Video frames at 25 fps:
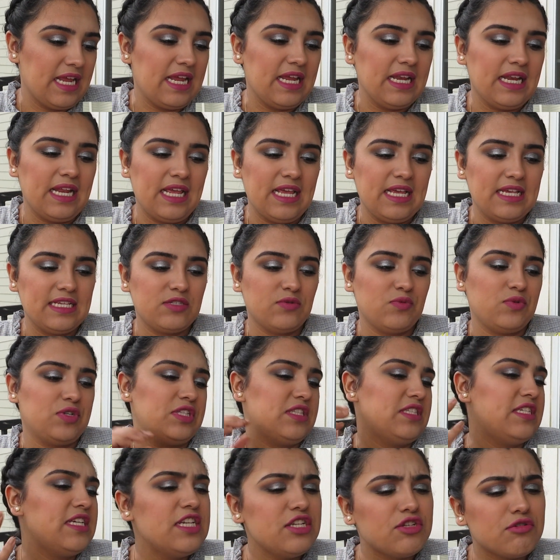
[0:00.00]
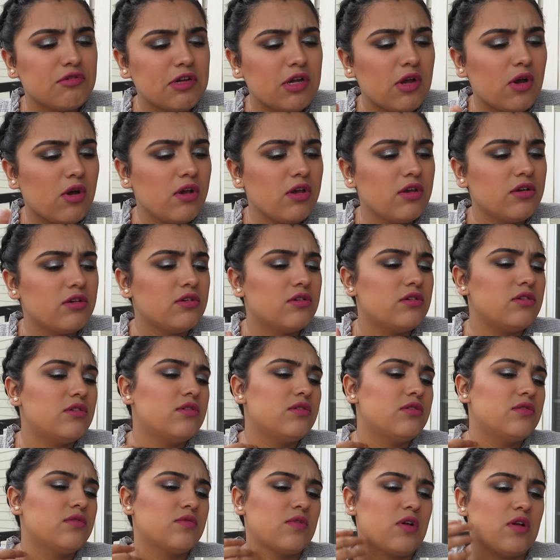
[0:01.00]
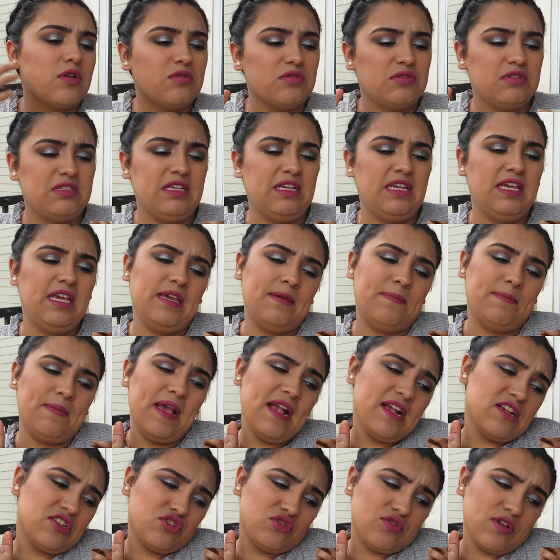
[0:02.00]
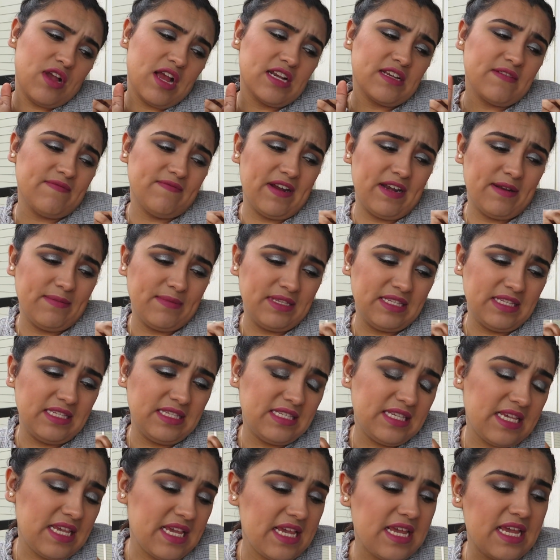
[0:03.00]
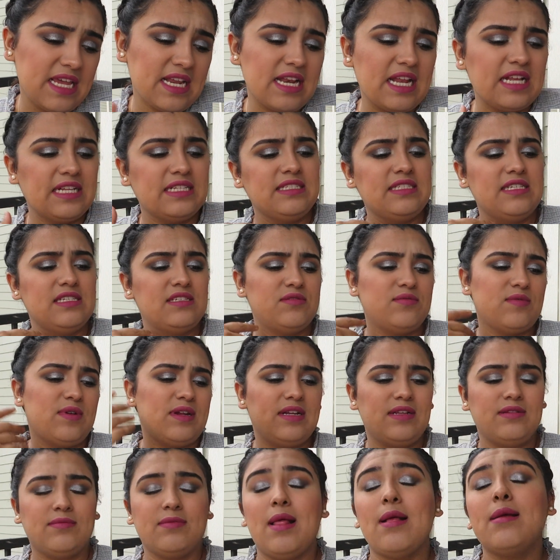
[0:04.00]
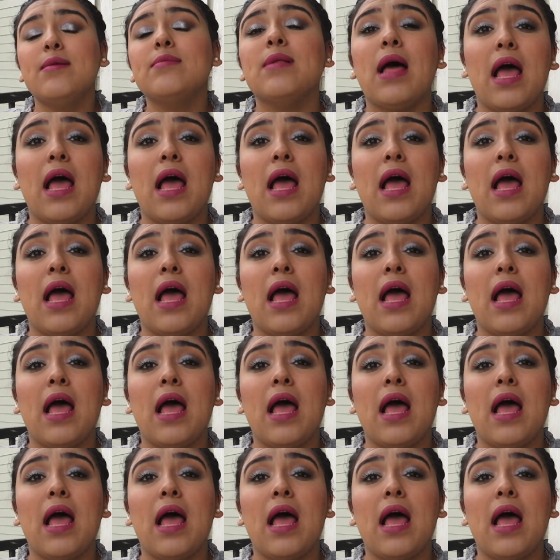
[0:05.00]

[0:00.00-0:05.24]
It is with tea tree oil, rose hip extract, and vitamin C, enhances radiant, blah,